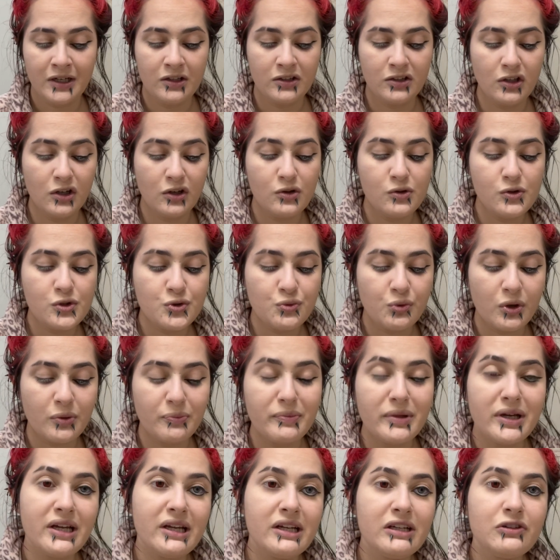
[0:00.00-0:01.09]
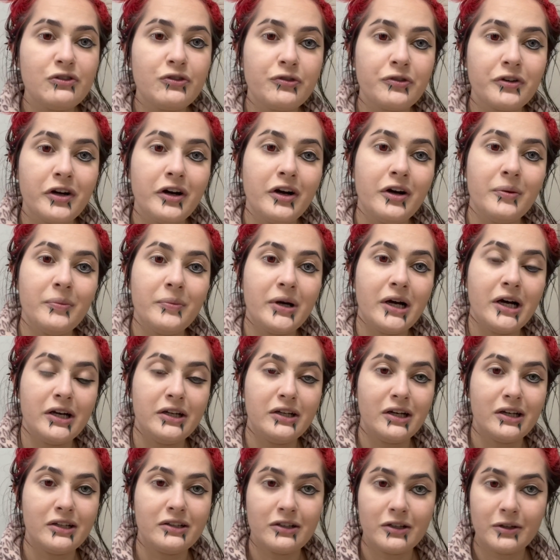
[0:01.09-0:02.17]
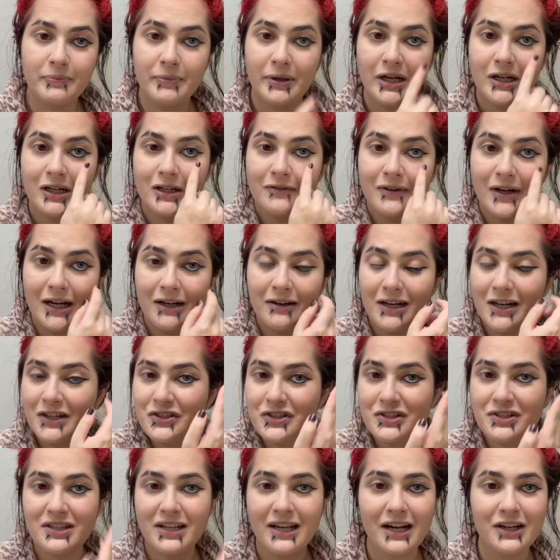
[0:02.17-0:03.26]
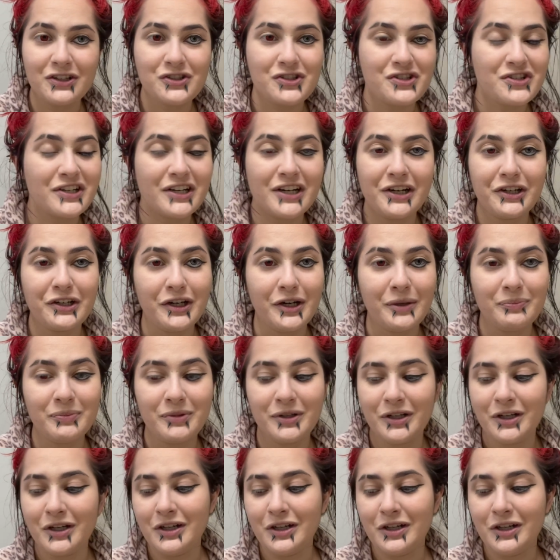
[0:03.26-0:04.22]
those were made from another pair of eyelashes that I just cut up.